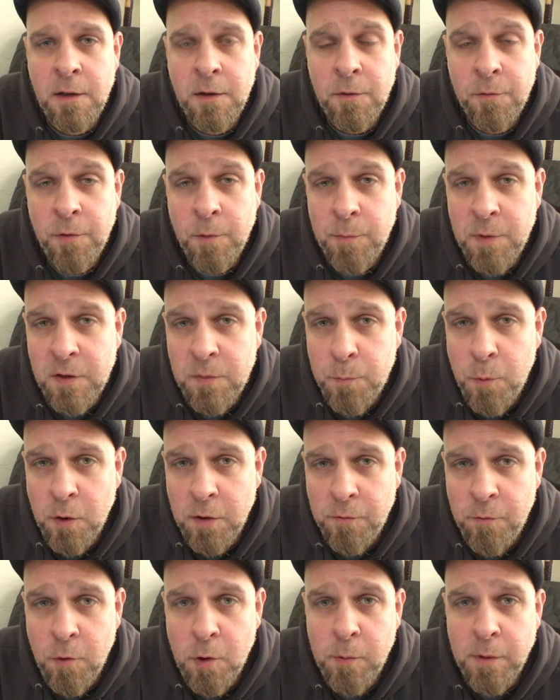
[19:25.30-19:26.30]
from this
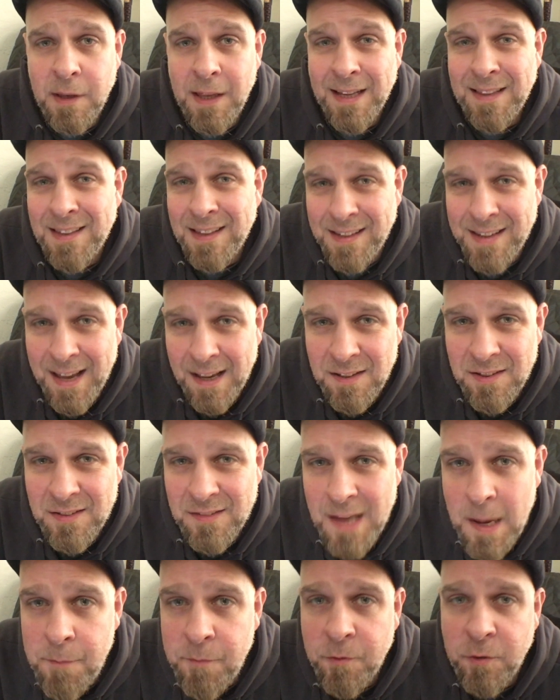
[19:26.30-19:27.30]
point forward, like the next
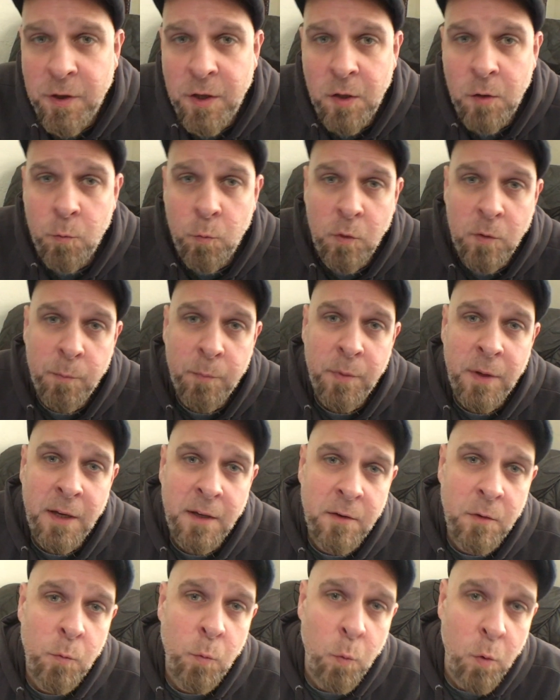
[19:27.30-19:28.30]
step for you would be
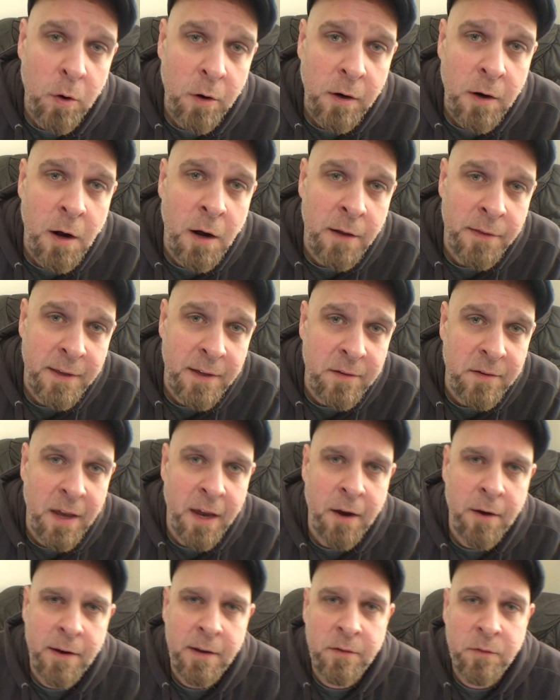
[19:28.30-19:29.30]
to work on these
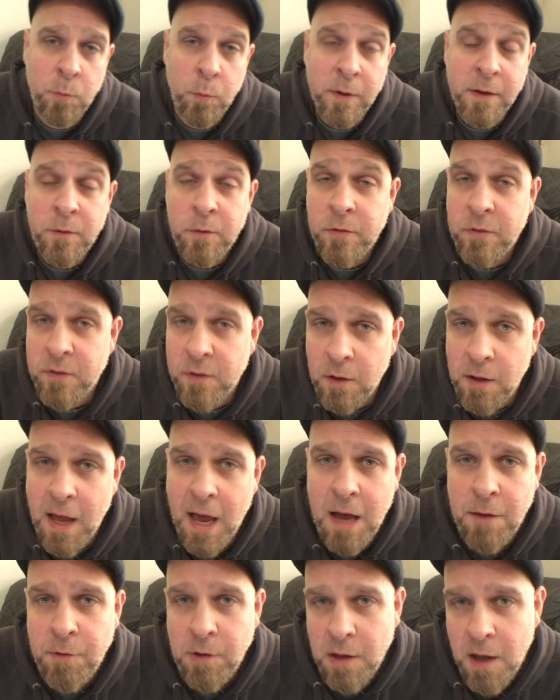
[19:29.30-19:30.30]
areas where you still
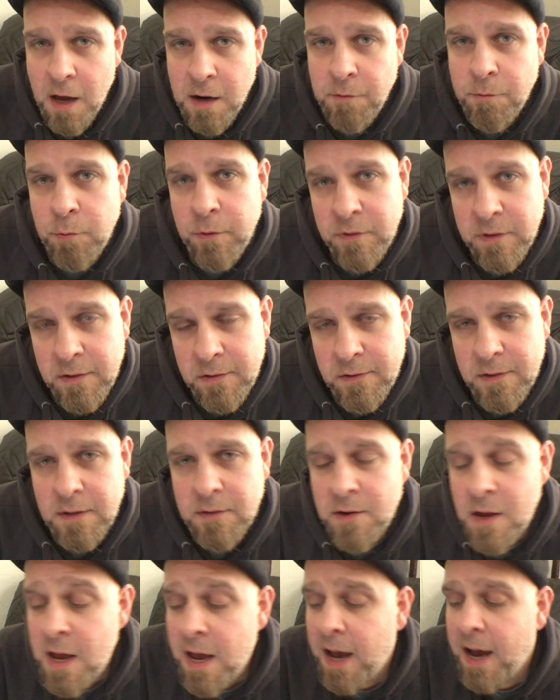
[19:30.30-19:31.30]
have a lot of
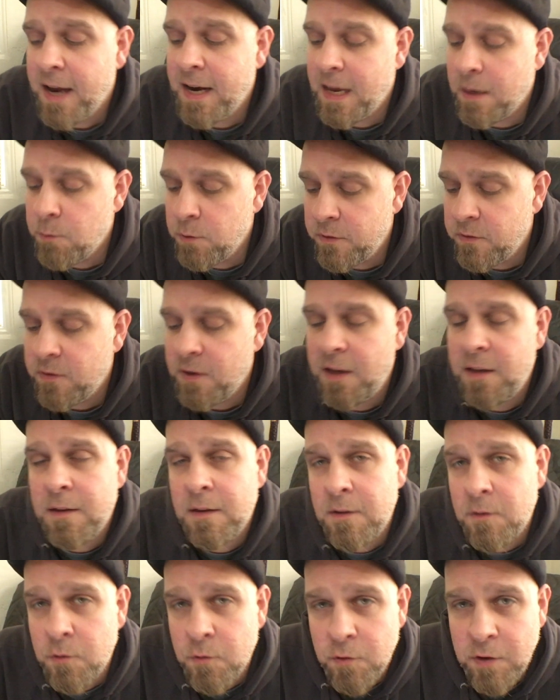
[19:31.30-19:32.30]
resistance. And I would say
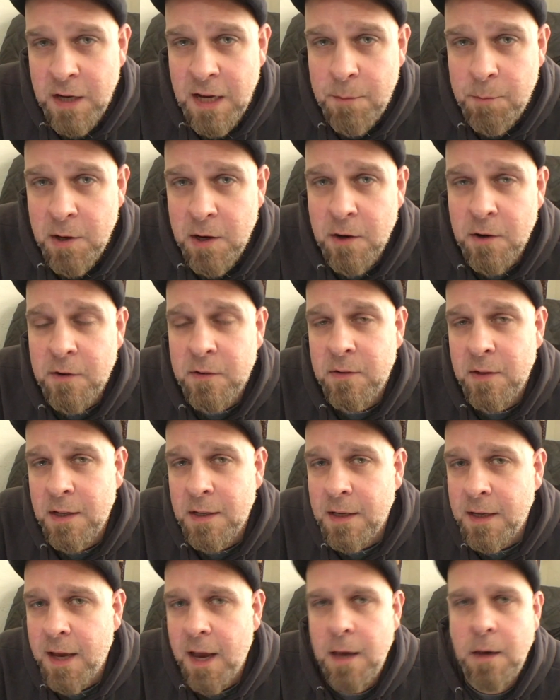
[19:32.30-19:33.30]
the dream here is
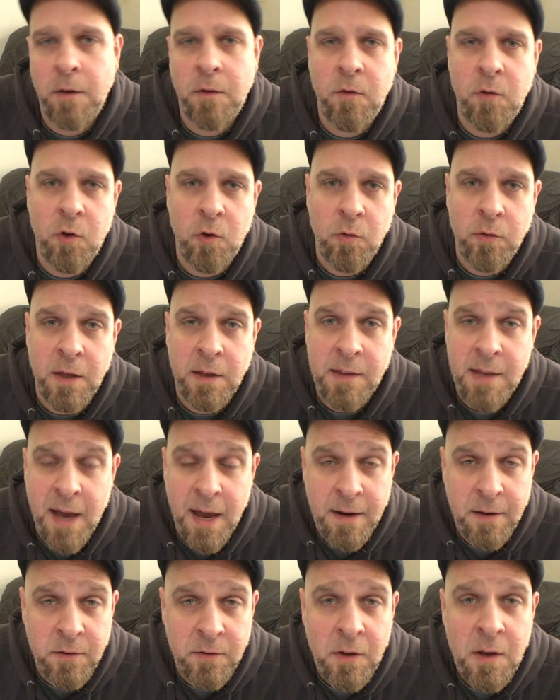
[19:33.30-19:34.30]
indicating to you that
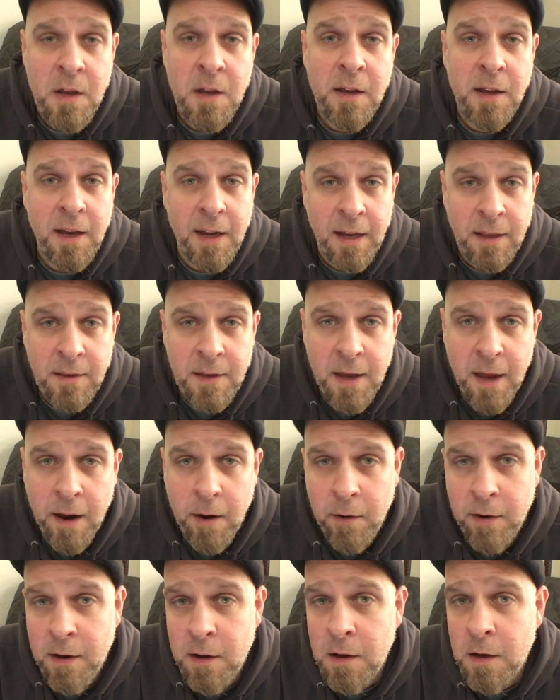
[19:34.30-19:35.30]
that is in the
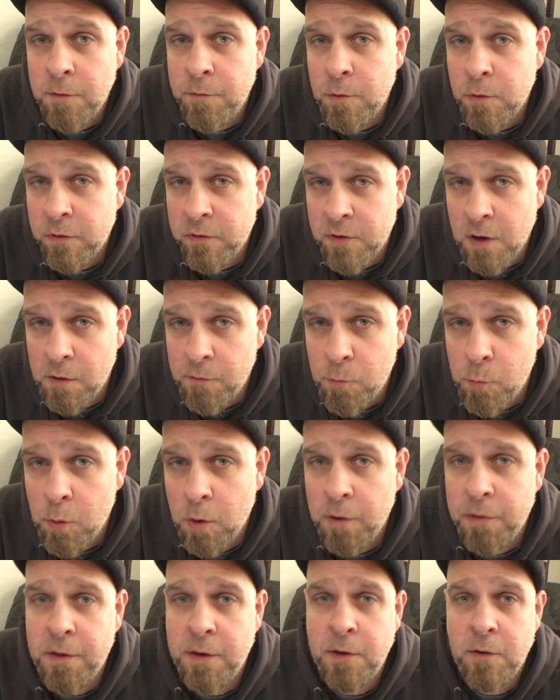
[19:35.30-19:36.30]
area of your
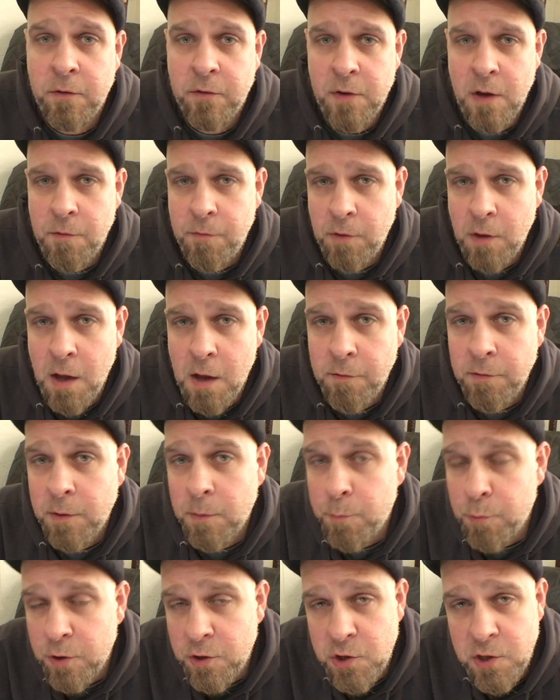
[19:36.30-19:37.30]
self-worth and your self-love and
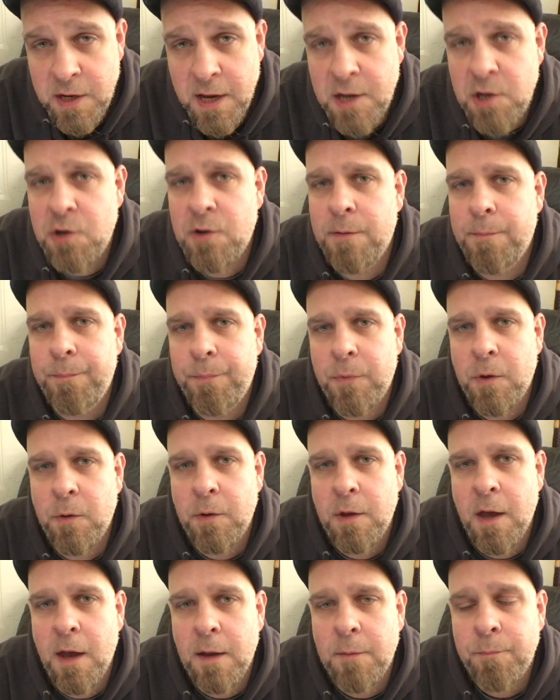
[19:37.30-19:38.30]
appreciation,
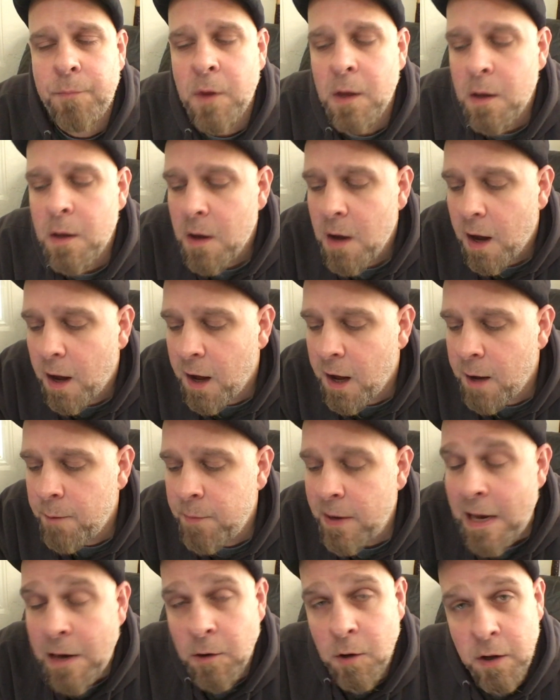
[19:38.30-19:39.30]
okay?
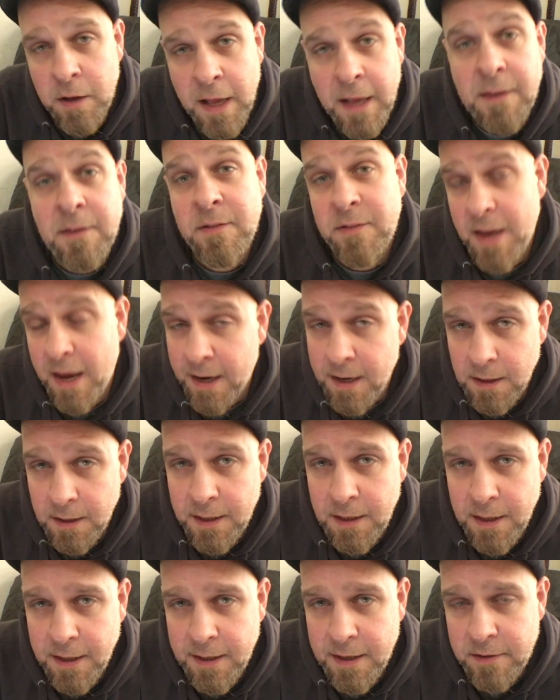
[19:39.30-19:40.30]
And
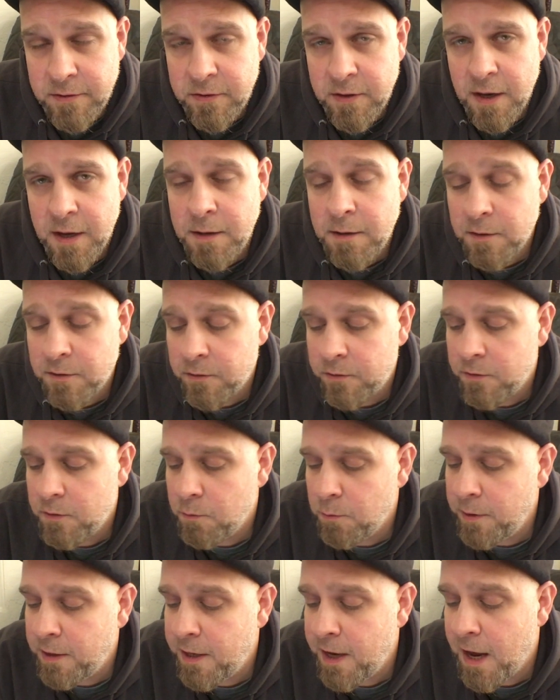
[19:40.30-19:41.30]
secondly, like I said, just to
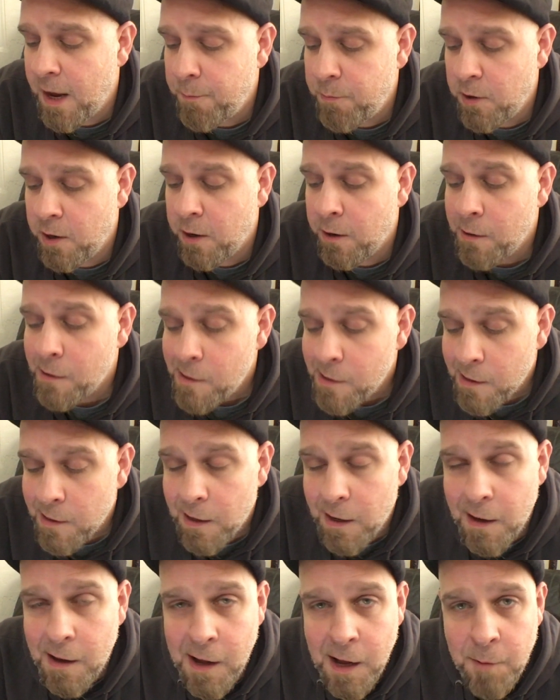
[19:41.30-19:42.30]
recap there,
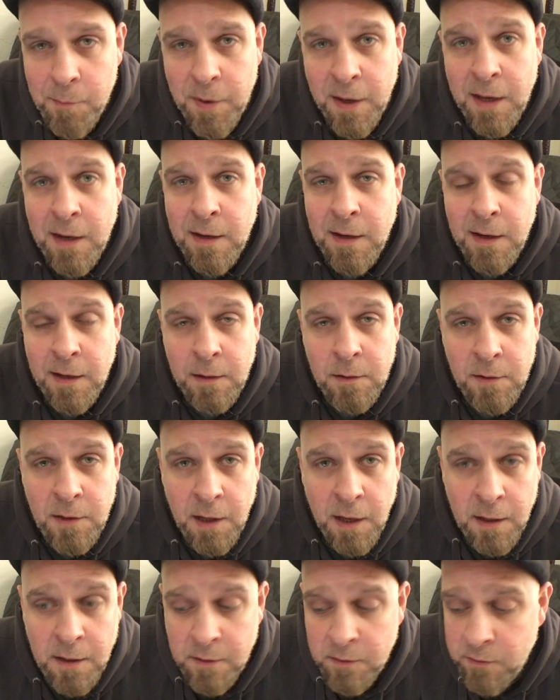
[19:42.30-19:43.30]

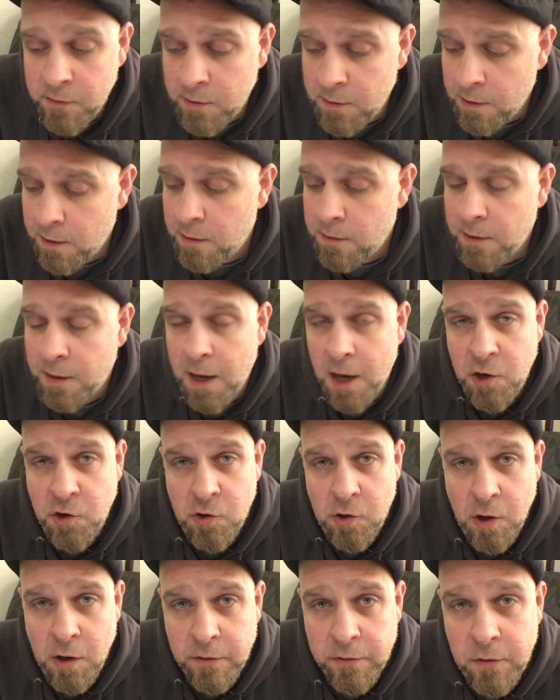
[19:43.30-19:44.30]
it is an
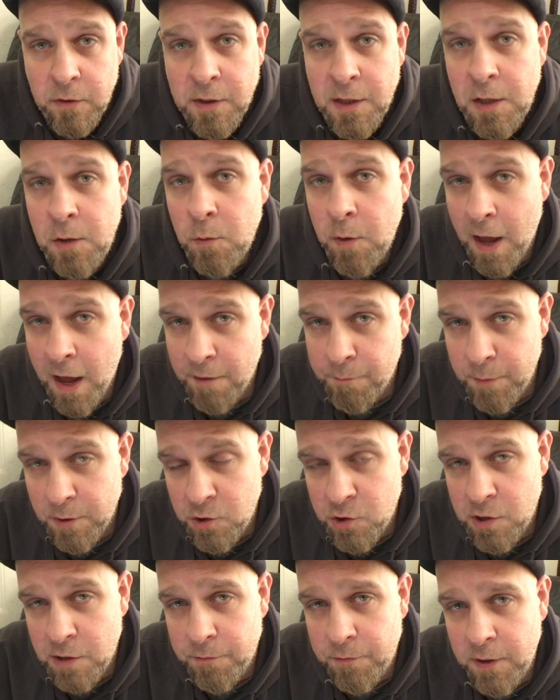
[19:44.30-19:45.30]
indication also that you have been
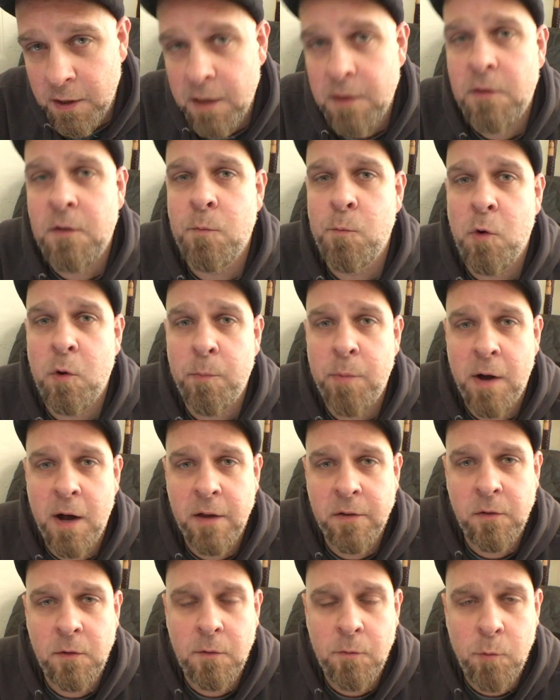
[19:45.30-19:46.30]
shifting into a more
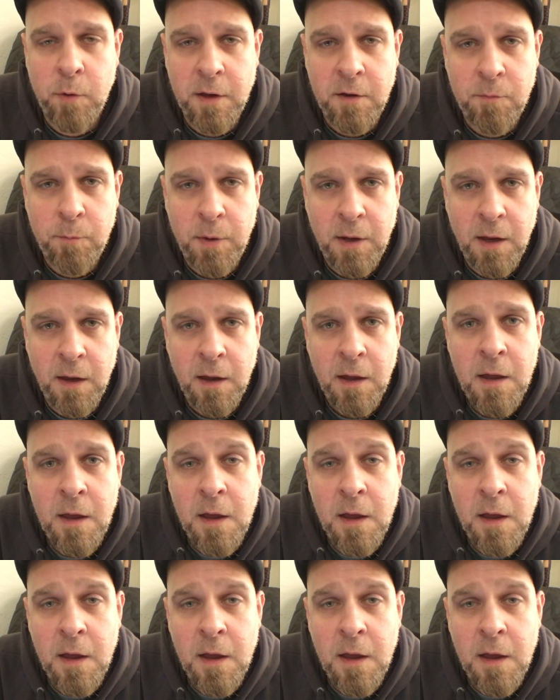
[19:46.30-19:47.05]
positive way of being,